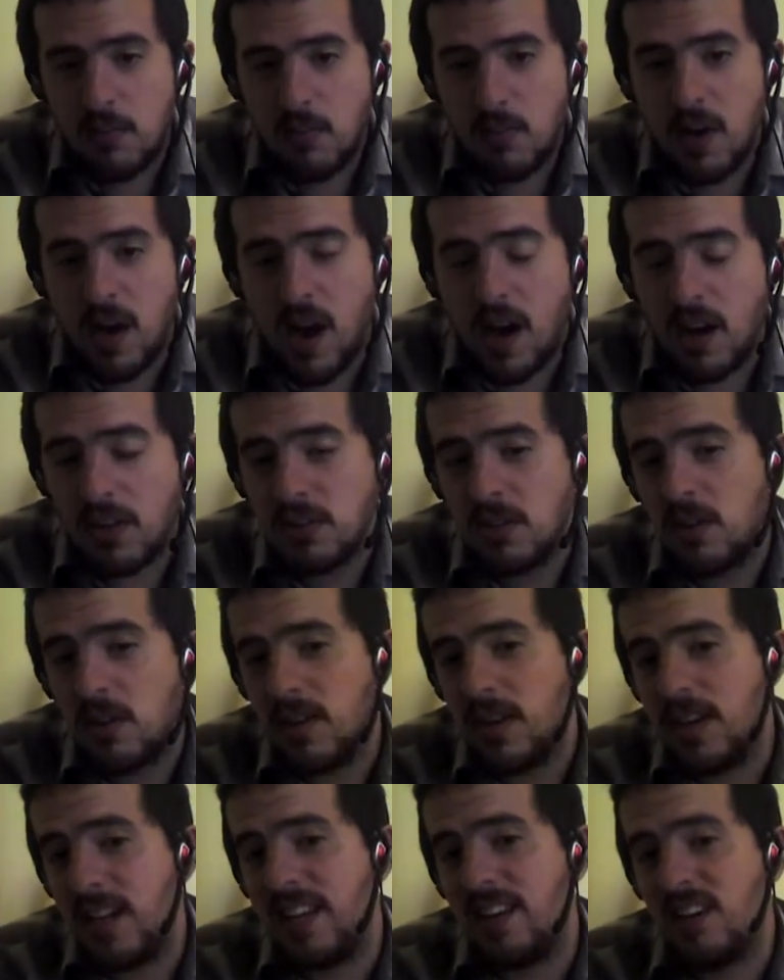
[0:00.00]
we
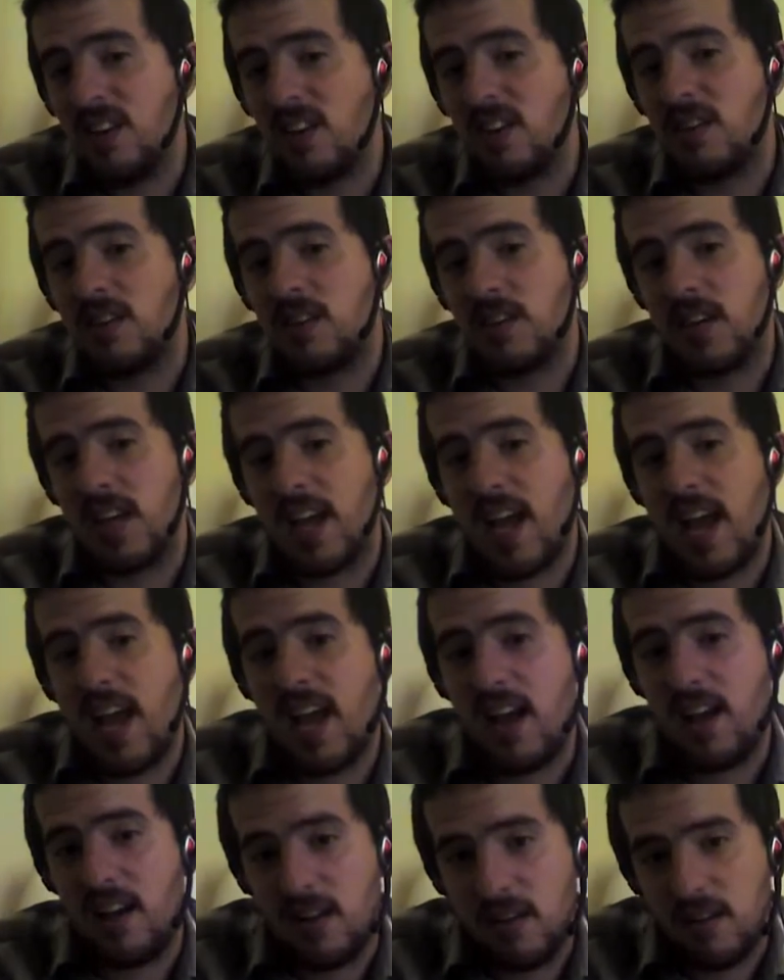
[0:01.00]
also need to look
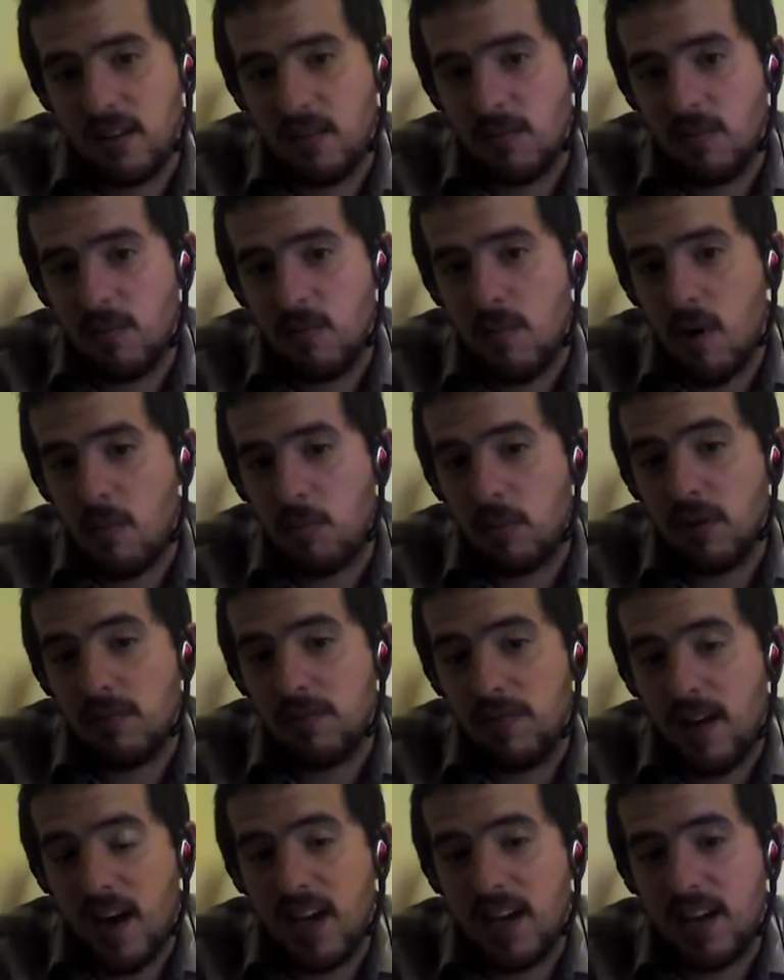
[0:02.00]
at what we're
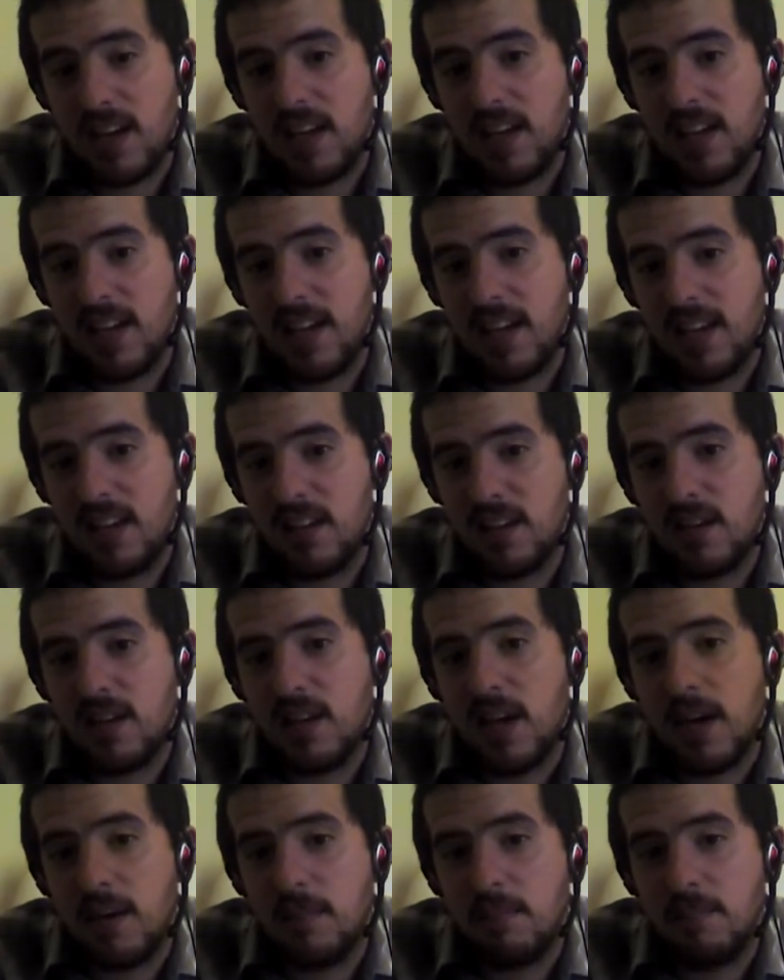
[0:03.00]
finding in
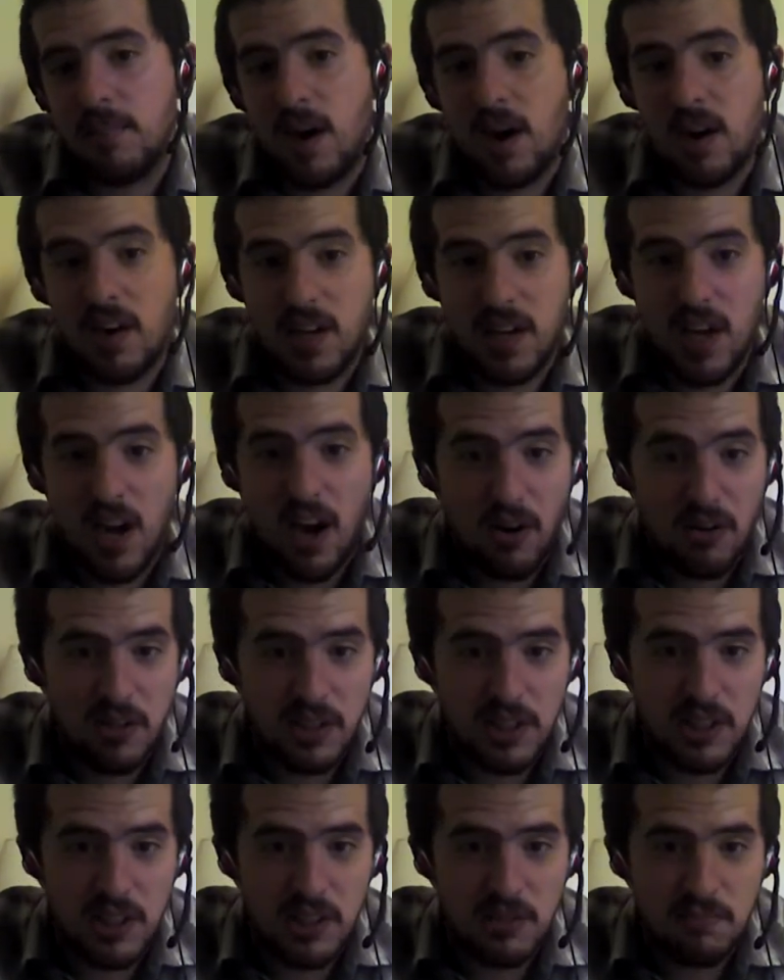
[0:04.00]

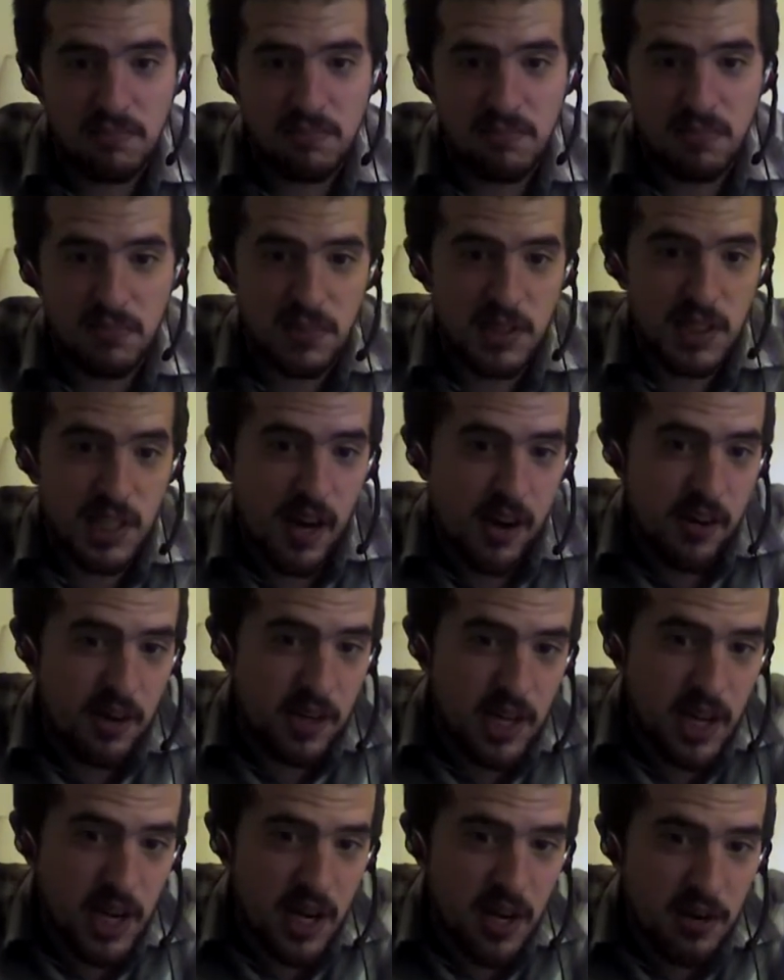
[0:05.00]
archaeology.
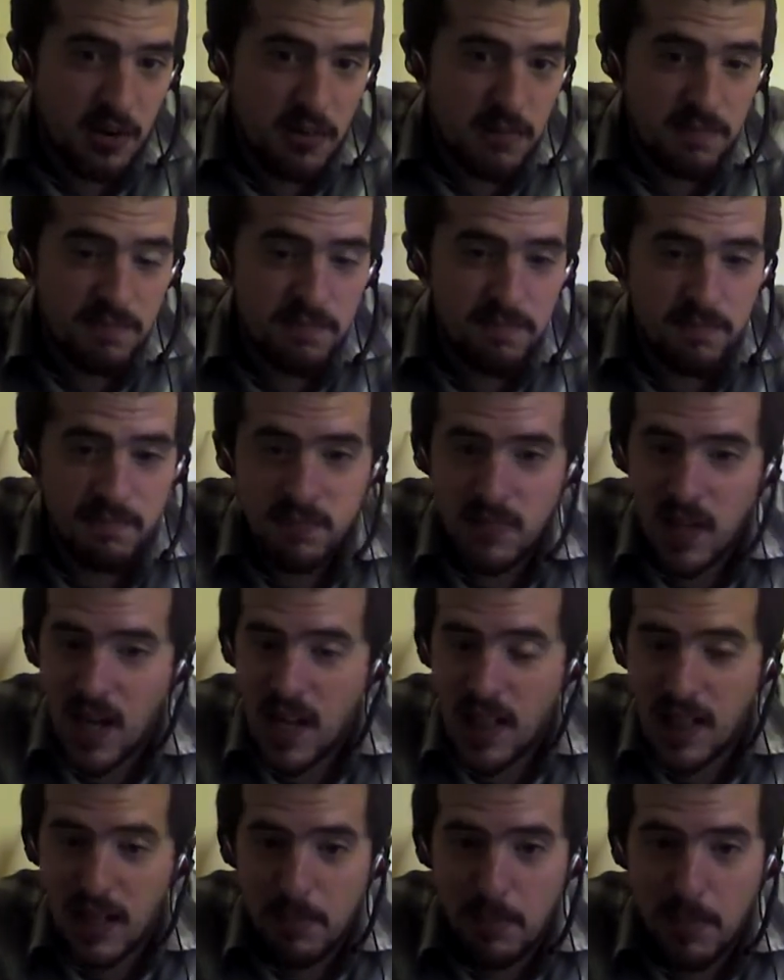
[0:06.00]
Jericho,
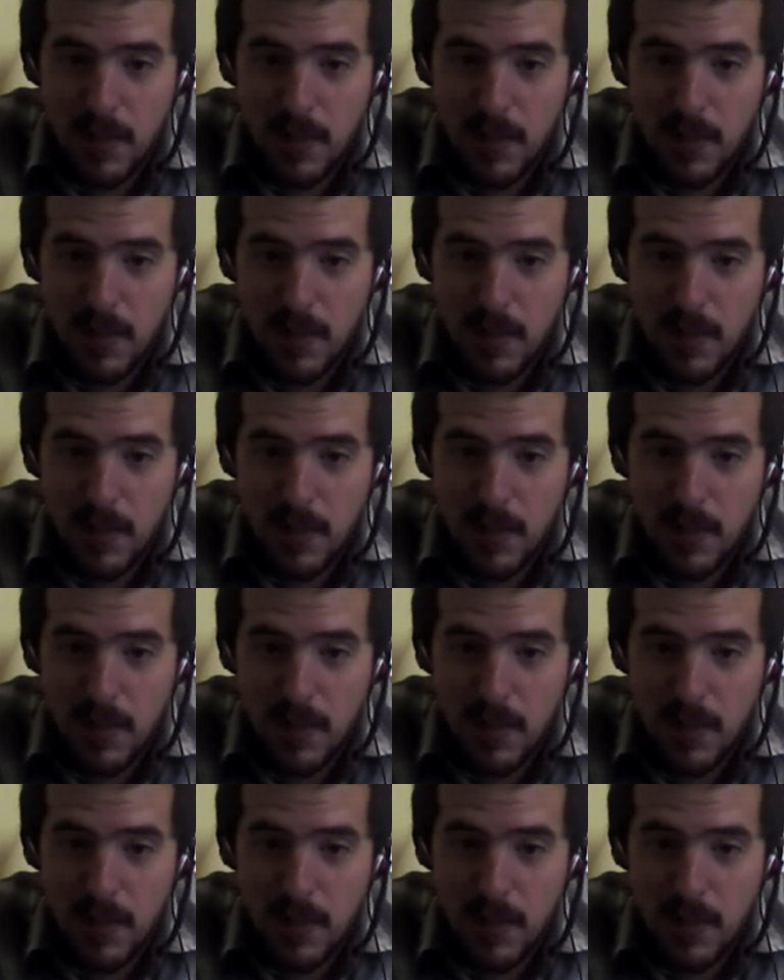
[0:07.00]
other